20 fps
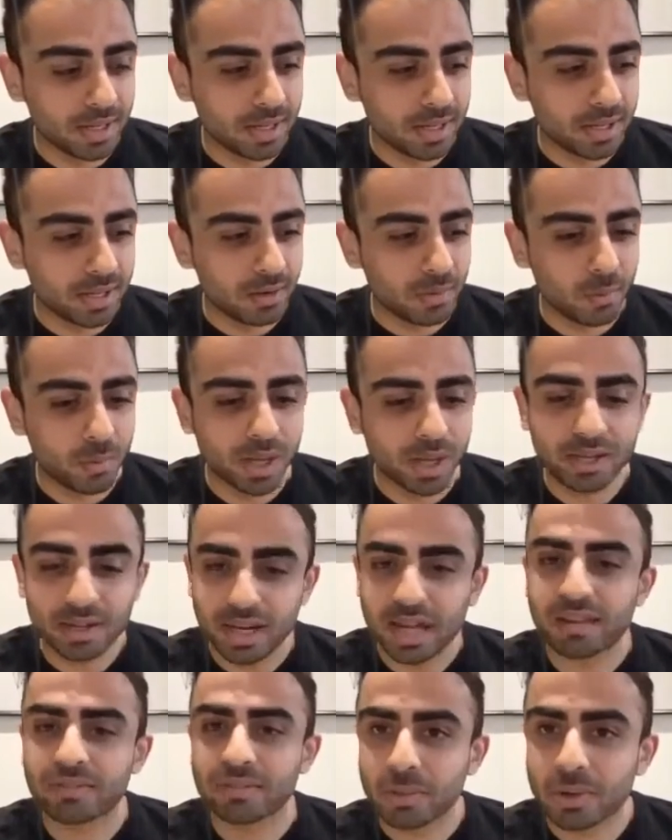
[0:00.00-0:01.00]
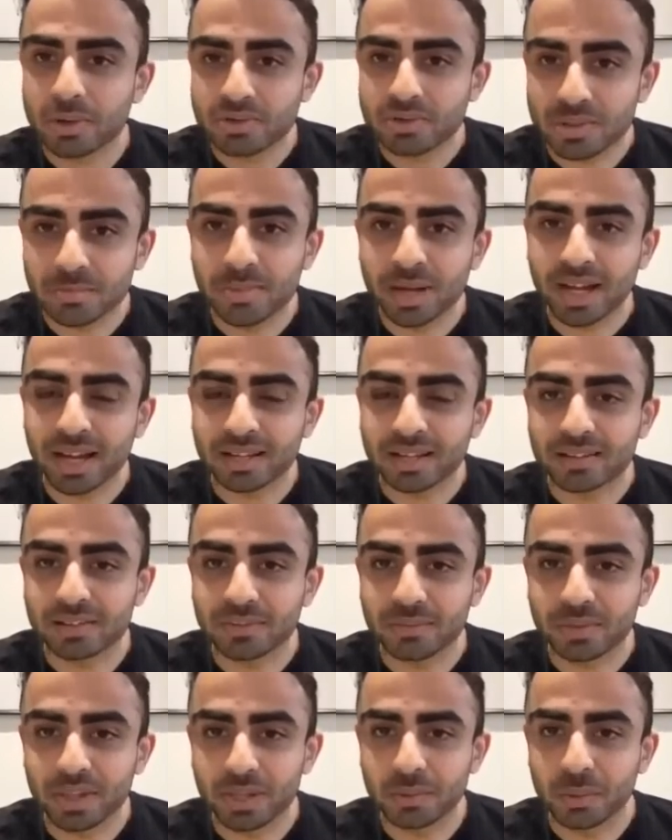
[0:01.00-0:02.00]
where can I have the most impact, and
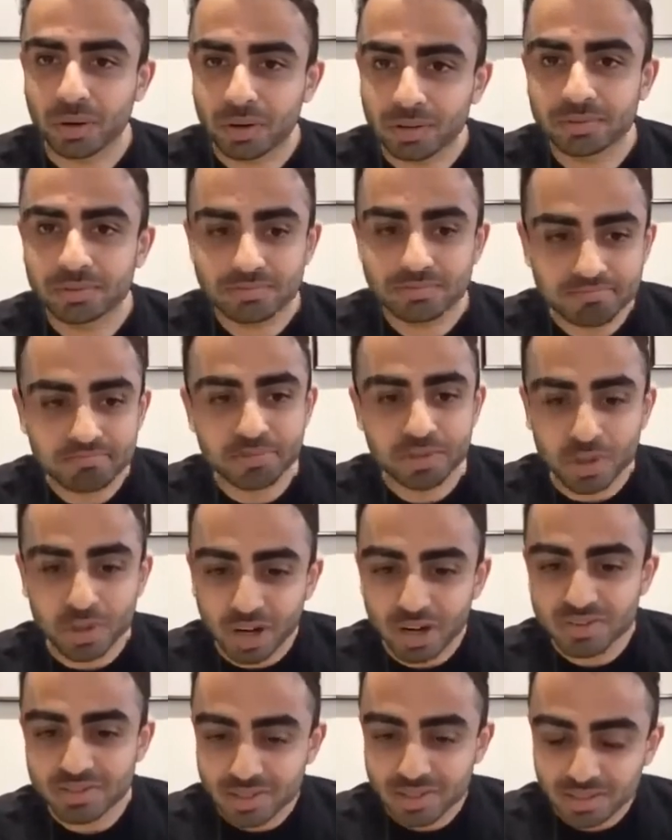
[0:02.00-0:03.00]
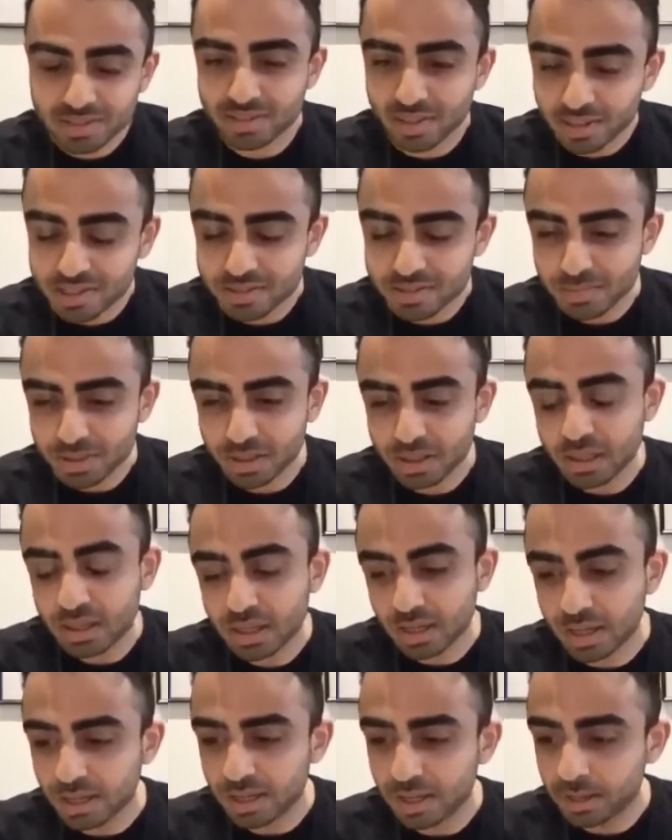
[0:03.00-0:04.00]
really what drives and excites me,
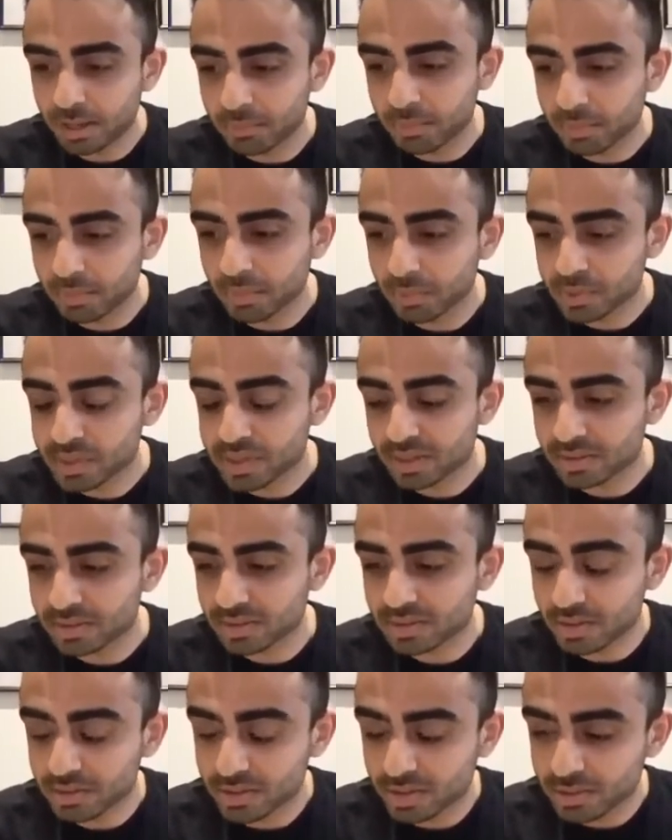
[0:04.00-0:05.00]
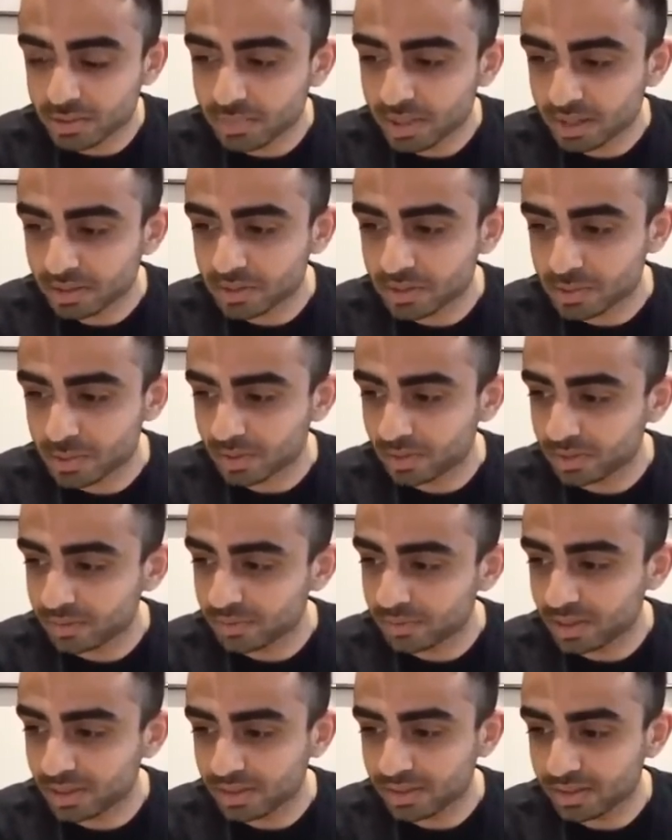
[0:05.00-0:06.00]
which has a social impact as well. And
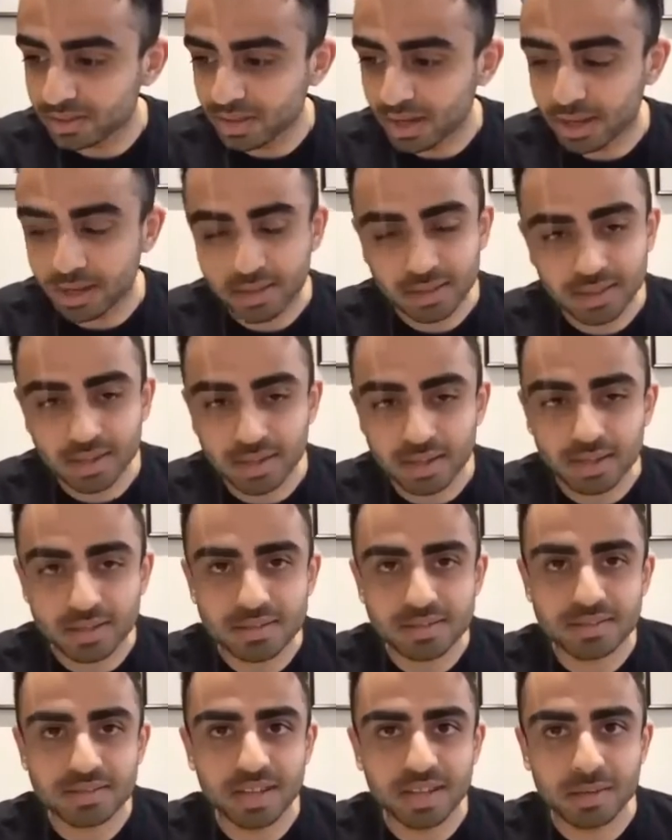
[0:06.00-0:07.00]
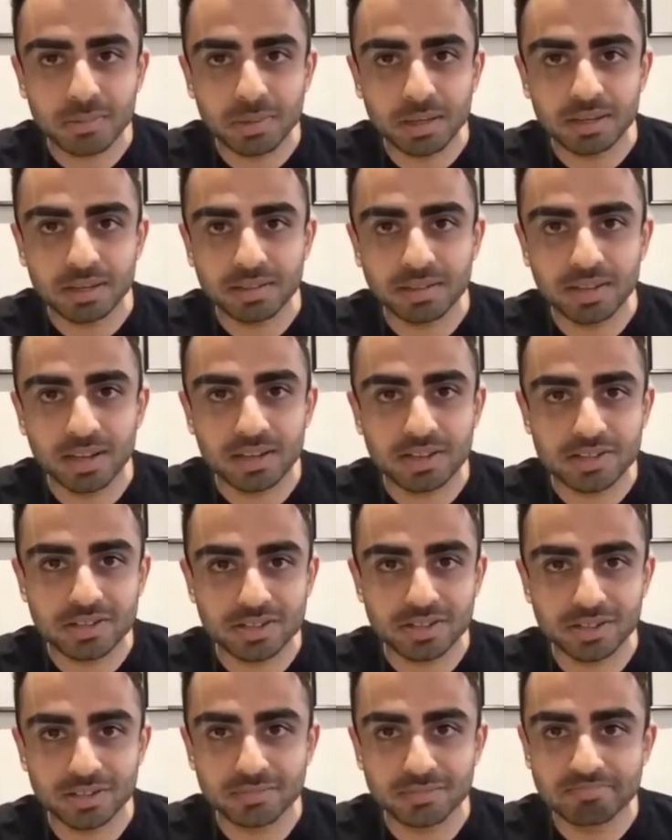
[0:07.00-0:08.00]
really, yeah, sustainability and
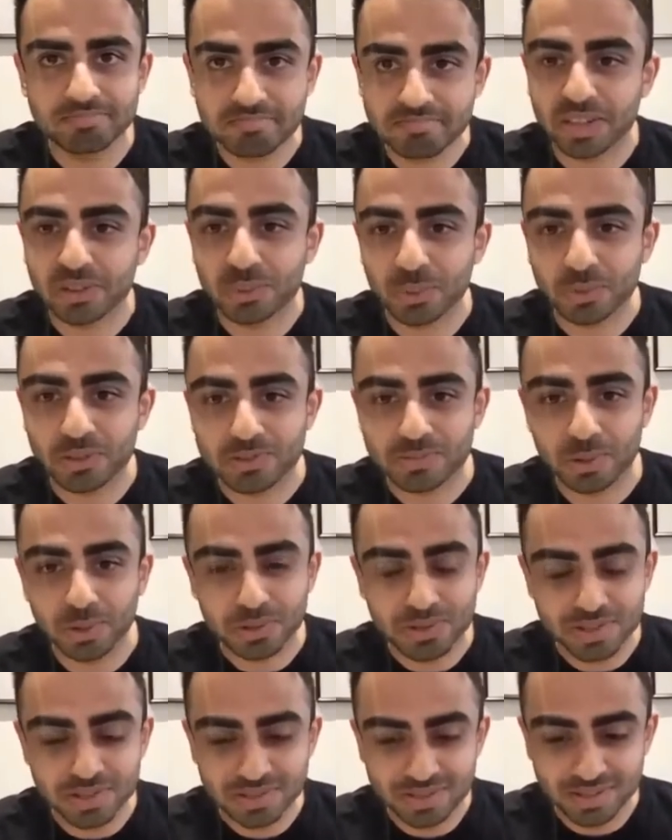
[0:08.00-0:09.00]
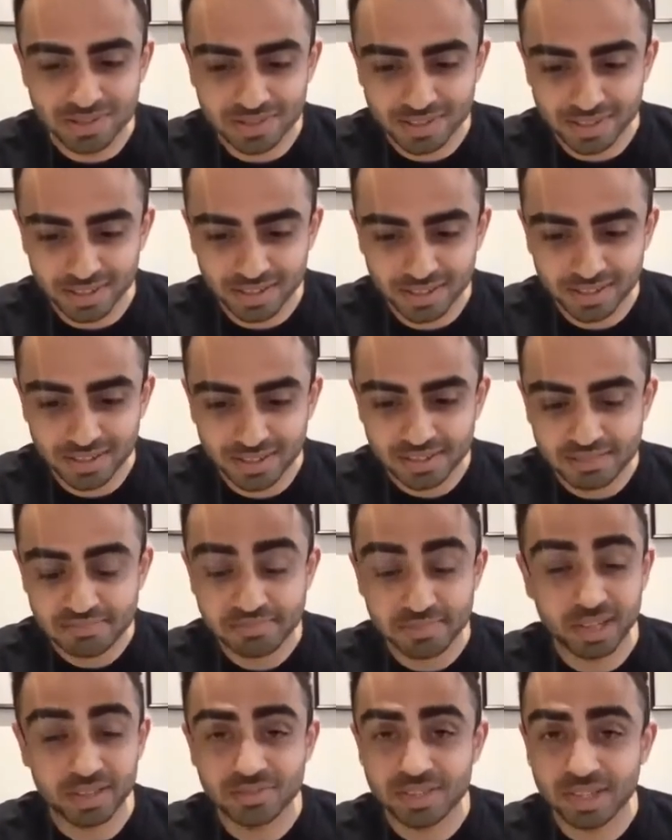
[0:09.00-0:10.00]
energy ticked all those boxes, and
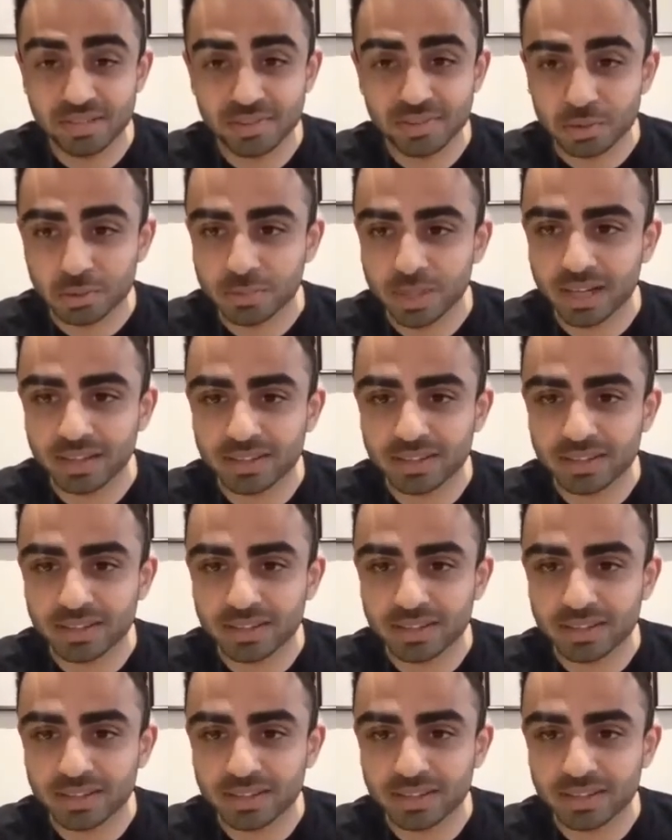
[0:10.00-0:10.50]
yeah, I've never looked back.